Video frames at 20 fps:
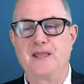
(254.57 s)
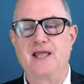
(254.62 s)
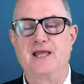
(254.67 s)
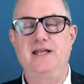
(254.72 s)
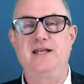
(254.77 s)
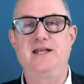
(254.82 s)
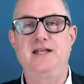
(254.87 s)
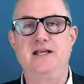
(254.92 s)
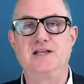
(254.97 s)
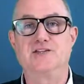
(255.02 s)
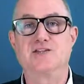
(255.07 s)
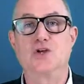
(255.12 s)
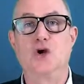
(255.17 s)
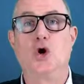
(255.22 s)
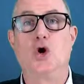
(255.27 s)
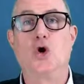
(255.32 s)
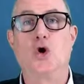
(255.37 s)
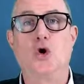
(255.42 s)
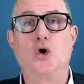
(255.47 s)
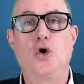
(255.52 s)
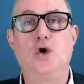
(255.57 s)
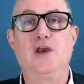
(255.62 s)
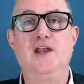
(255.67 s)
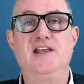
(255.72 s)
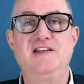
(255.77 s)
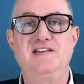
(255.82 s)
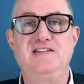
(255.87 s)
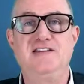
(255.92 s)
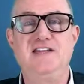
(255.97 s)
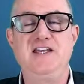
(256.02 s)
And it is
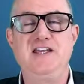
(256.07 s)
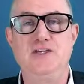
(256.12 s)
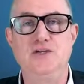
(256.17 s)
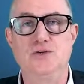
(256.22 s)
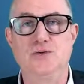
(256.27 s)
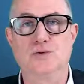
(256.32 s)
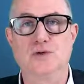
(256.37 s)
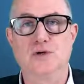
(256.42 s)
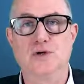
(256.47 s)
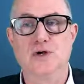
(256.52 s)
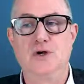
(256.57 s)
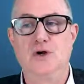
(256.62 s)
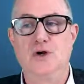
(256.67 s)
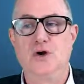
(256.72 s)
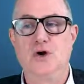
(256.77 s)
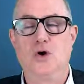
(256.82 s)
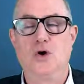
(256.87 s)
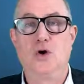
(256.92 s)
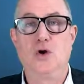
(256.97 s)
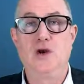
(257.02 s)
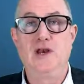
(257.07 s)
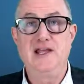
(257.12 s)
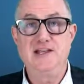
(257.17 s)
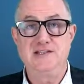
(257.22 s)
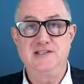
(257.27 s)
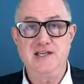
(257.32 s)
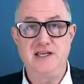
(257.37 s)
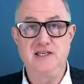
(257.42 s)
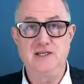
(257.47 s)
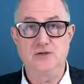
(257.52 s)
rolezinho.
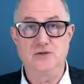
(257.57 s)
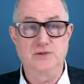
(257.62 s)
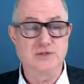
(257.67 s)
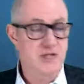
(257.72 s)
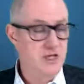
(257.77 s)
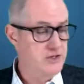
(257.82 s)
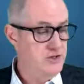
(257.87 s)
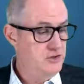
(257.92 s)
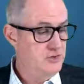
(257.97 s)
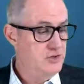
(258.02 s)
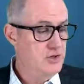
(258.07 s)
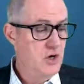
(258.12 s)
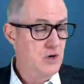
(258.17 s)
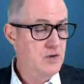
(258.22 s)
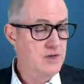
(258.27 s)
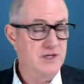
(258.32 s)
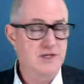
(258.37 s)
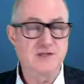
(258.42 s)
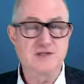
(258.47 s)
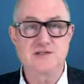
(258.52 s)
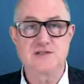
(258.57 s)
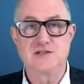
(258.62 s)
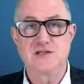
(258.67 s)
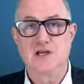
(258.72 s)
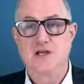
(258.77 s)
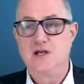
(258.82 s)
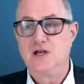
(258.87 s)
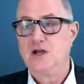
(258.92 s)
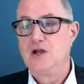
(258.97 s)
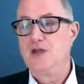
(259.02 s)
Rolezinho. Now, you notice
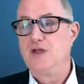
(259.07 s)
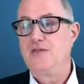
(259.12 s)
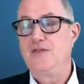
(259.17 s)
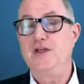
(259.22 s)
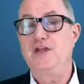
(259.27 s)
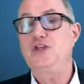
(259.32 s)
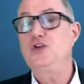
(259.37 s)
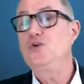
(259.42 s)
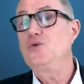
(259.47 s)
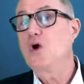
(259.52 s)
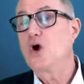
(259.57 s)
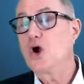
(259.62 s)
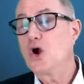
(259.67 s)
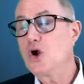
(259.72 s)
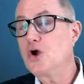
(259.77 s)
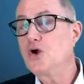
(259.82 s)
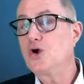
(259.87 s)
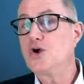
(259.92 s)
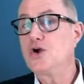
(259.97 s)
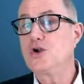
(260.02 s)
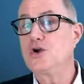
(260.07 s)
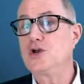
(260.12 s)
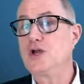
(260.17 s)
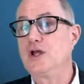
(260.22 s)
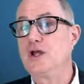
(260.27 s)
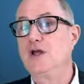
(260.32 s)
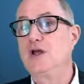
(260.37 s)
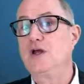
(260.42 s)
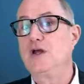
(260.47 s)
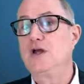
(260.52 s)
that you heard
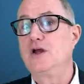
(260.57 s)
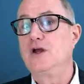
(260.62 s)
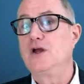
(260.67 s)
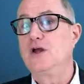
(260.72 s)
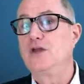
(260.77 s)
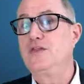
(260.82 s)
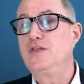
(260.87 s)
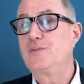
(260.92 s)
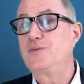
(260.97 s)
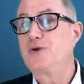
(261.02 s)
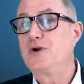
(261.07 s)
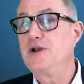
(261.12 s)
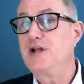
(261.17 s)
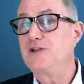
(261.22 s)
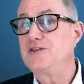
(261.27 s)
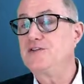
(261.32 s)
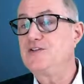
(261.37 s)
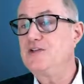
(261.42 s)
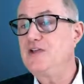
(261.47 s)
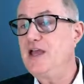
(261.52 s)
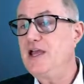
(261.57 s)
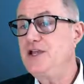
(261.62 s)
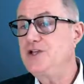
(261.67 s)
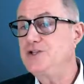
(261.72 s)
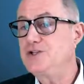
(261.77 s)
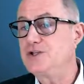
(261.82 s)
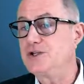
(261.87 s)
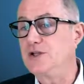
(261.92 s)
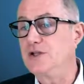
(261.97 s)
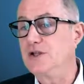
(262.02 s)
the
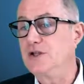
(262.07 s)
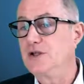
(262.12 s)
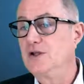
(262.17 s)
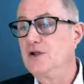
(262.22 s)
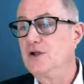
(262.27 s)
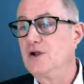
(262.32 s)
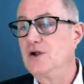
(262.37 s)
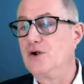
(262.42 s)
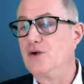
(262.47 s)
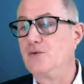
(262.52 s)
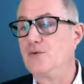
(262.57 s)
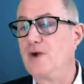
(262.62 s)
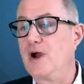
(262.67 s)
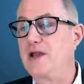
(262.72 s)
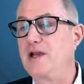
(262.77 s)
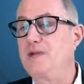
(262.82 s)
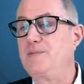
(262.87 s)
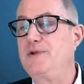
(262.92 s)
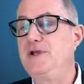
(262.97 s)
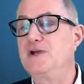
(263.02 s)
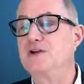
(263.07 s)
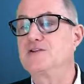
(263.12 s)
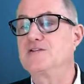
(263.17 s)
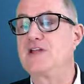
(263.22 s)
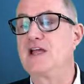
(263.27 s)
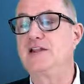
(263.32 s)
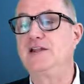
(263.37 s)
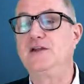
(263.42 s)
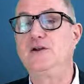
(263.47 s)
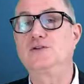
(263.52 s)
pronunciation. Right up here is
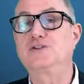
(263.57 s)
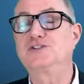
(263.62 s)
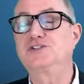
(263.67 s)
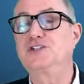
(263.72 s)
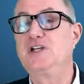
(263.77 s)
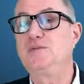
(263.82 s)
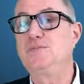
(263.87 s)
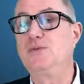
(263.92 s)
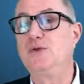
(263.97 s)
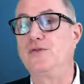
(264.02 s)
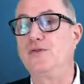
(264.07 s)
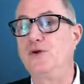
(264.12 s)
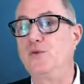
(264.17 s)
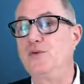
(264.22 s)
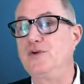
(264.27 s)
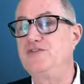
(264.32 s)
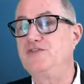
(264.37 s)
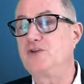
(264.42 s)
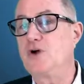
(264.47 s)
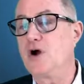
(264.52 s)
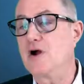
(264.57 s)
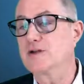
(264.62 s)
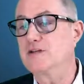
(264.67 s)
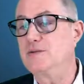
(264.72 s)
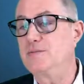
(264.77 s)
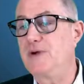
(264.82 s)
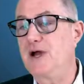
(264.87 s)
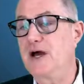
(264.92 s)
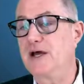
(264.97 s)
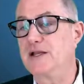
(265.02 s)
that little symbol that we've talked
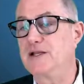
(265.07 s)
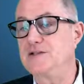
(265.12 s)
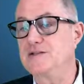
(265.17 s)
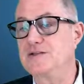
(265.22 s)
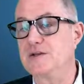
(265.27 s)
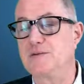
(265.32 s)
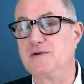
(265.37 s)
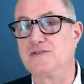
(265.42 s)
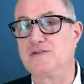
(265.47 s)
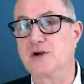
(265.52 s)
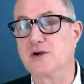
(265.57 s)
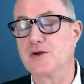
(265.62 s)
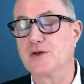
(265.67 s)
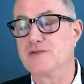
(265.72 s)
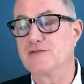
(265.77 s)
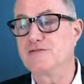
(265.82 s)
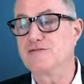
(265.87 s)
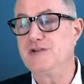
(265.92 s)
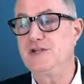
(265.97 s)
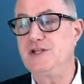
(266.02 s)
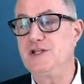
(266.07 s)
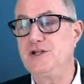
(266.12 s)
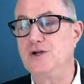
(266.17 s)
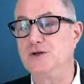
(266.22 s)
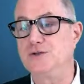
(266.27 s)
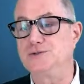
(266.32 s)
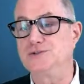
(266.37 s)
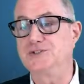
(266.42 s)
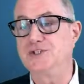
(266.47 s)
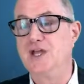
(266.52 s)
about in some of our other
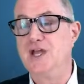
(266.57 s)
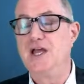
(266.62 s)
videos.